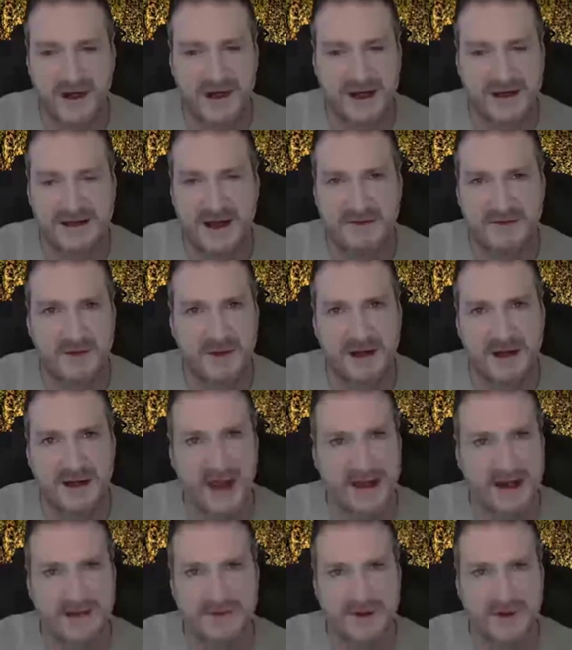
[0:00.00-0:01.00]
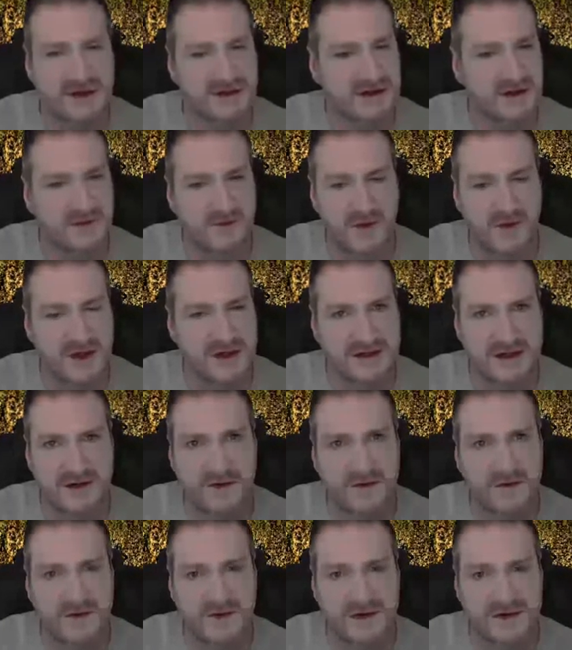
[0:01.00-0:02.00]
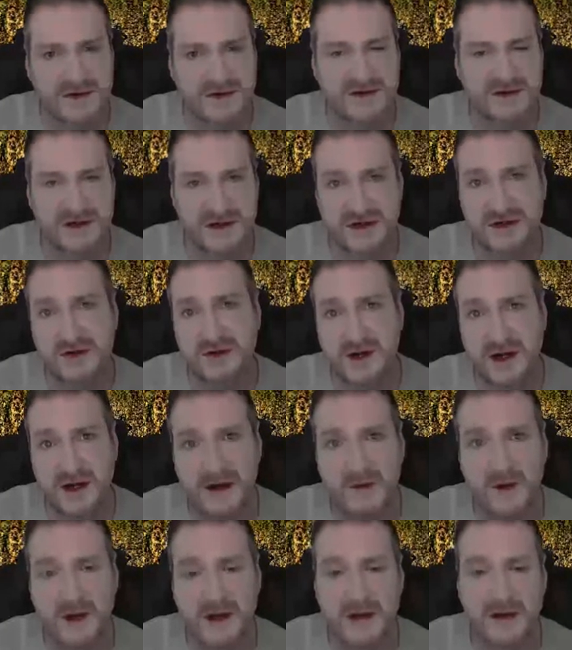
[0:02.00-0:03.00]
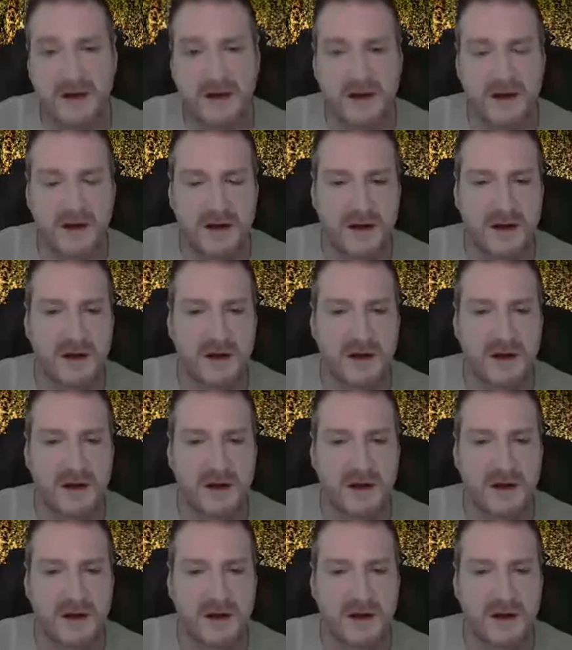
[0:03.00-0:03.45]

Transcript: It doesn't have to be the latest version, it works in all versions. It should anyway.